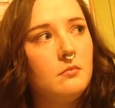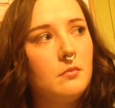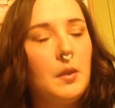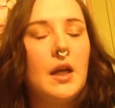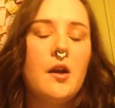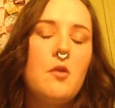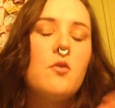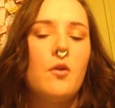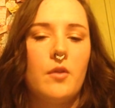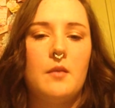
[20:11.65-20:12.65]
I mean, I don't
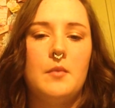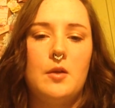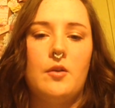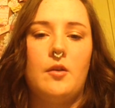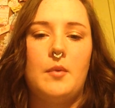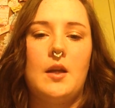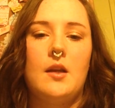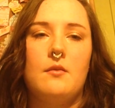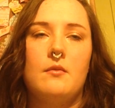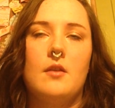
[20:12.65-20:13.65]
know that I'm no good, but
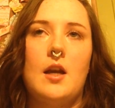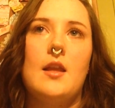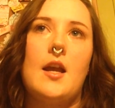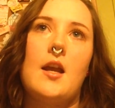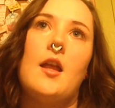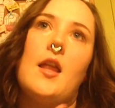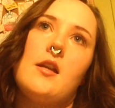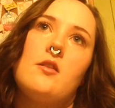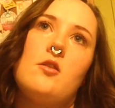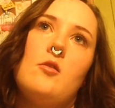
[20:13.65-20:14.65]
I
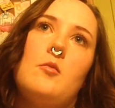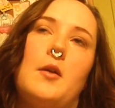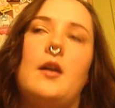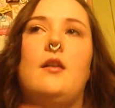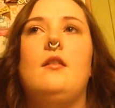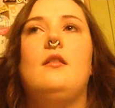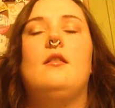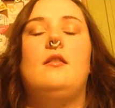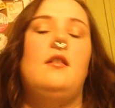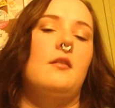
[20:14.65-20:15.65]
like to, but
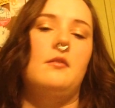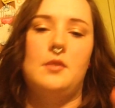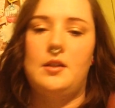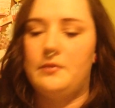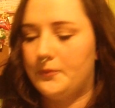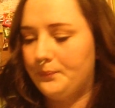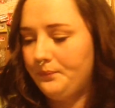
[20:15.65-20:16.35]
whatever.